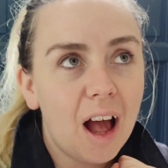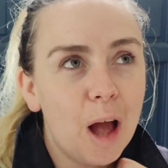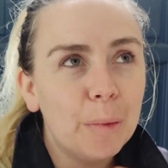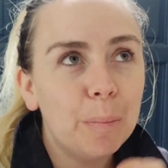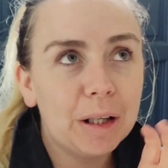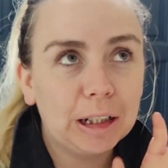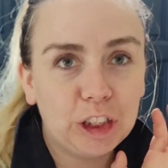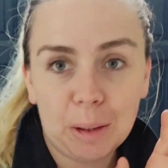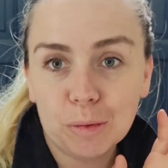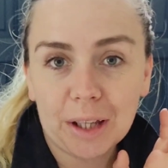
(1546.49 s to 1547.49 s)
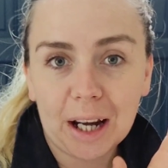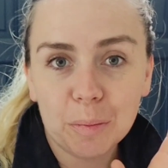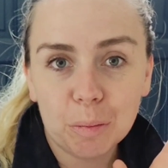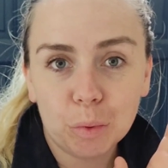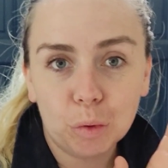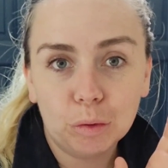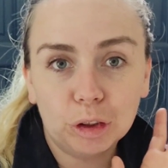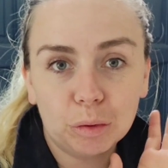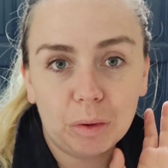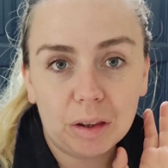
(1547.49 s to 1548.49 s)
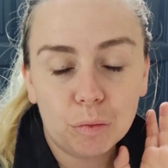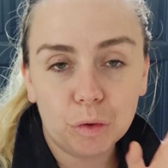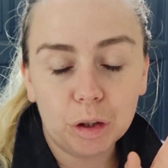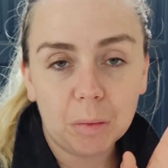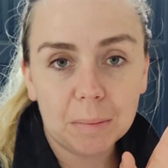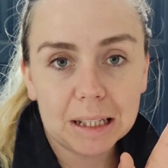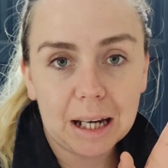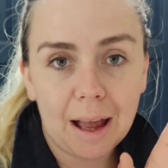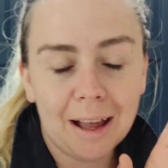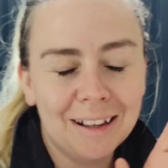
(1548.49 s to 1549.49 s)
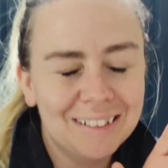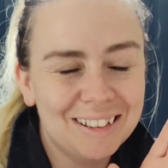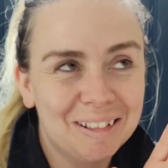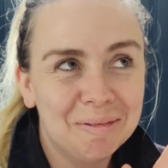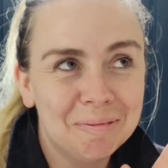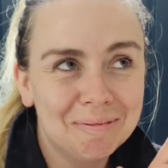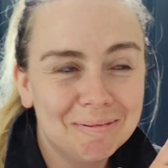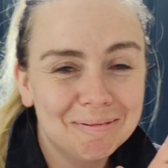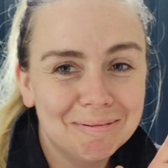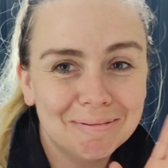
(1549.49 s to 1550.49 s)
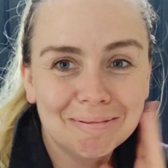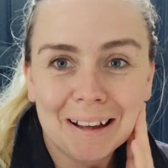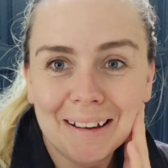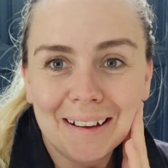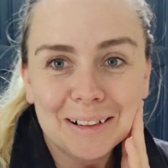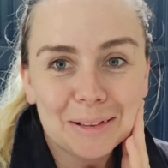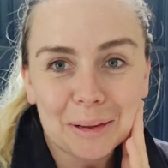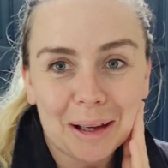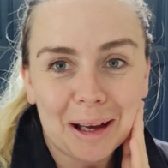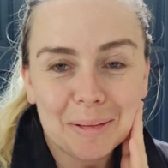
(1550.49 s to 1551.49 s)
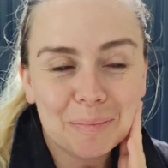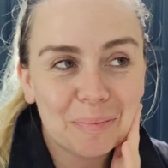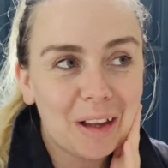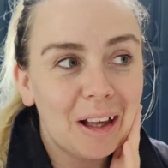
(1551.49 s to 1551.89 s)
A bit like James is getting a bit bored with the room upstairs. So yeah,